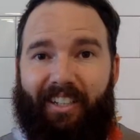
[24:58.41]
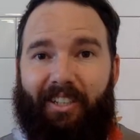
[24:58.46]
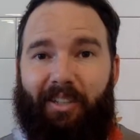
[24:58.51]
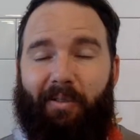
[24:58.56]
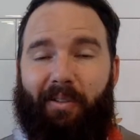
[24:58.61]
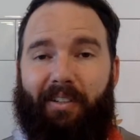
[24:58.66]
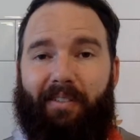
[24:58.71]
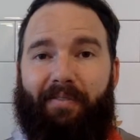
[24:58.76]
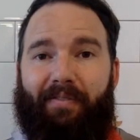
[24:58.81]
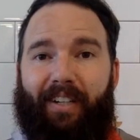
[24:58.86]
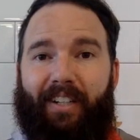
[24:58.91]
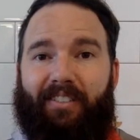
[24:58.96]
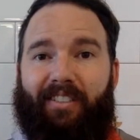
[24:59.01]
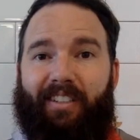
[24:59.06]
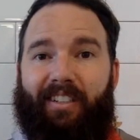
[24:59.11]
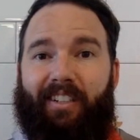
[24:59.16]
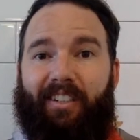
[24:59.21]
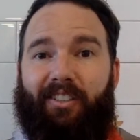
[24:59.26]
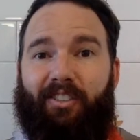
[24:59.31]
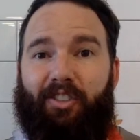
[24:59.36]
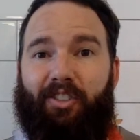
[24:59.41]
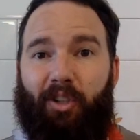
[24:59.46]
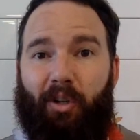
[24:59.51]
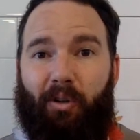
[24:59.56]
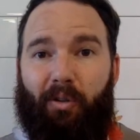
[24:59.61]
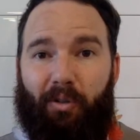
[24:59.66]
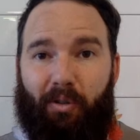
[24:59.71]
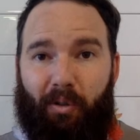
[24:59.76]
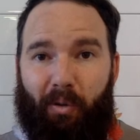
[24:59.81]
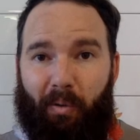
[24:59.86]
You are investing in
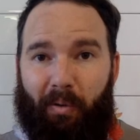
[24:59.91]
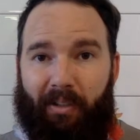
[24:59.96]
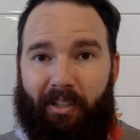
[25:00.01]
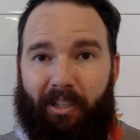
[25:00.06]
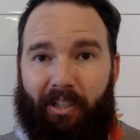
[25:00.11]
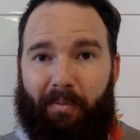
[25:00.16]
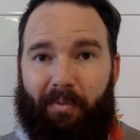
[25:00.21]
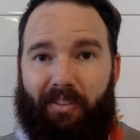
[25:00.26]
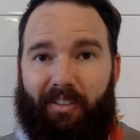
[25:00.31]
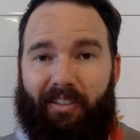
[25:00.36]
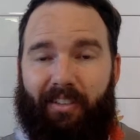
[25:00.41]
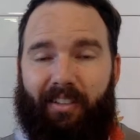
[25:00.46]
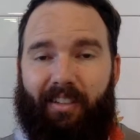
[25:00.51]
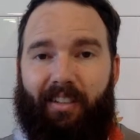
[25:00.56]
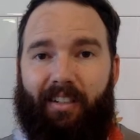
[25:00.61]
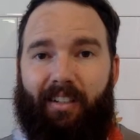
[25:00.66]
adult core groups.